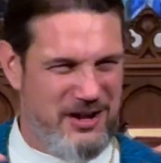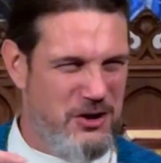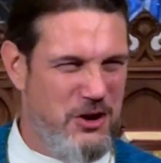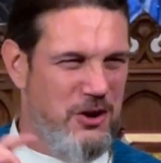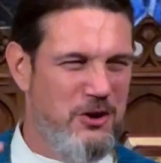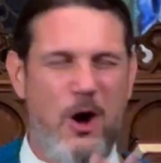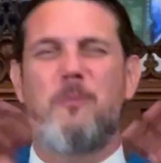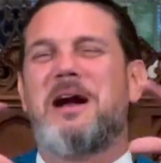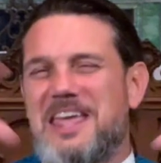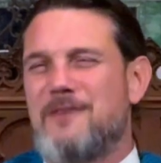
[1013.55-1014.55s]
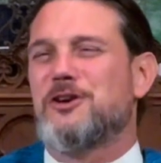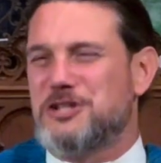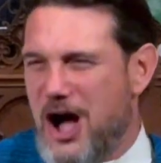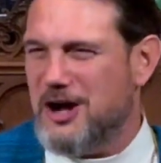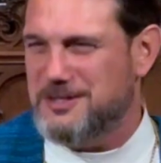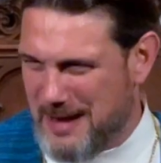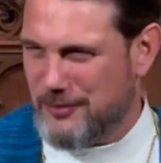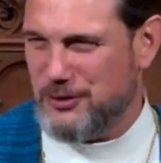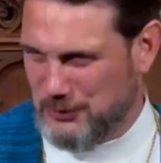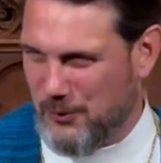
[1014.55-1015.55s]
Nobody ever talked
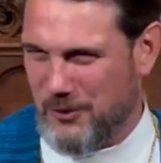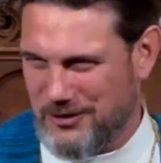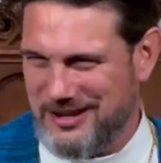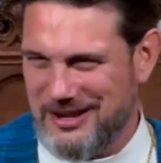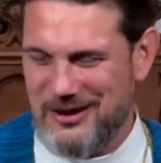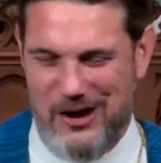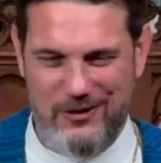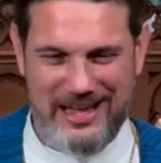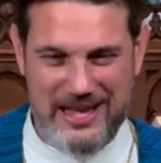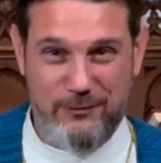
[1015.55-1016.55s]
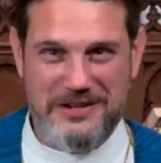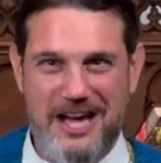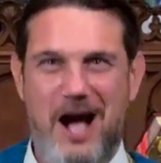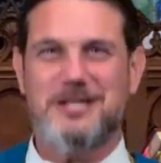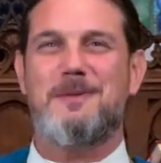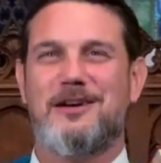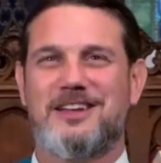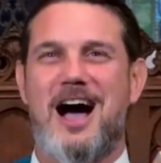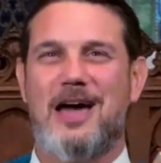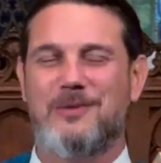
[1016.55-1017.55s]
about the Lord, you know? Like, if we talked about
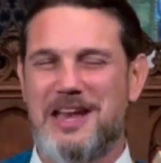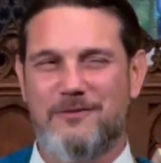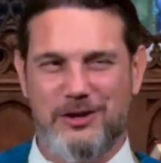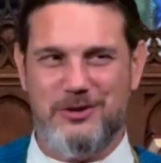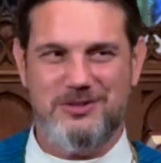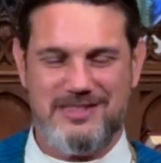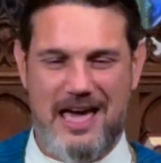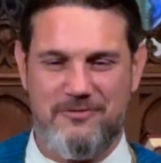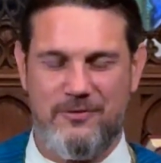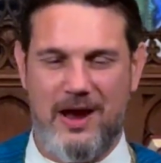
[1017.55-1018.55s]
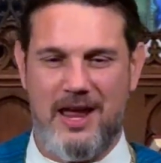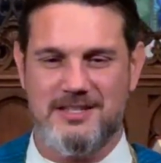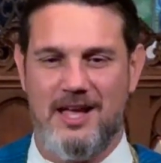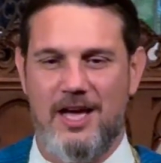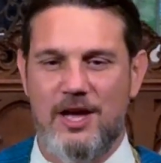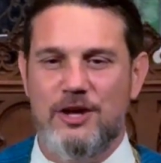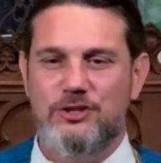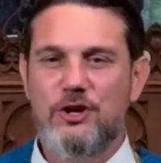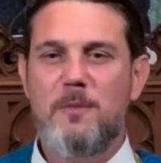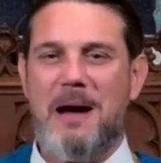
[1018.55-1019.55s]
God, we never used that phrase.
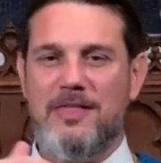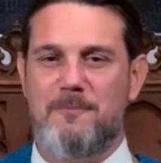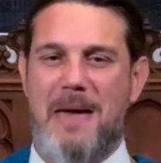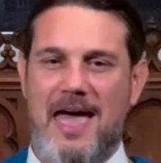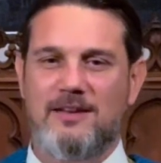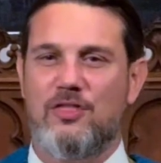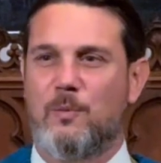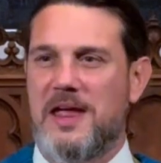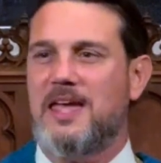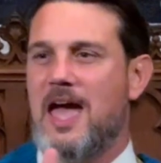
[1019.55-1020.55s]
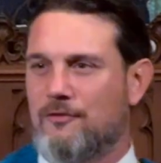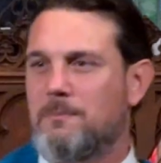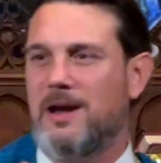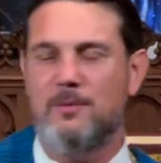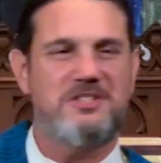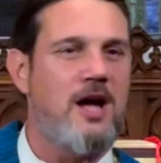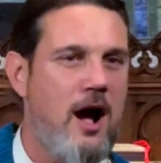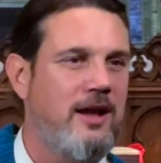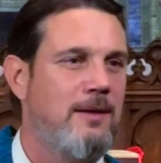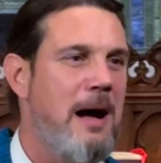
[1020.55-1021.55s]
Do you know by the end of the week, everybody was
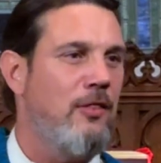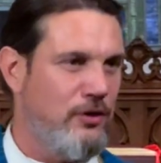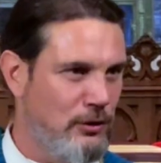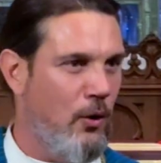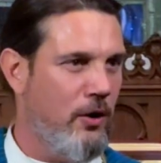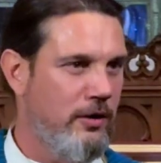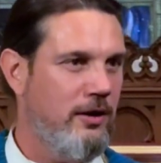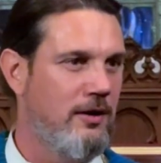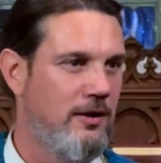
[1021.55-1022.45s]
talking about the Lord?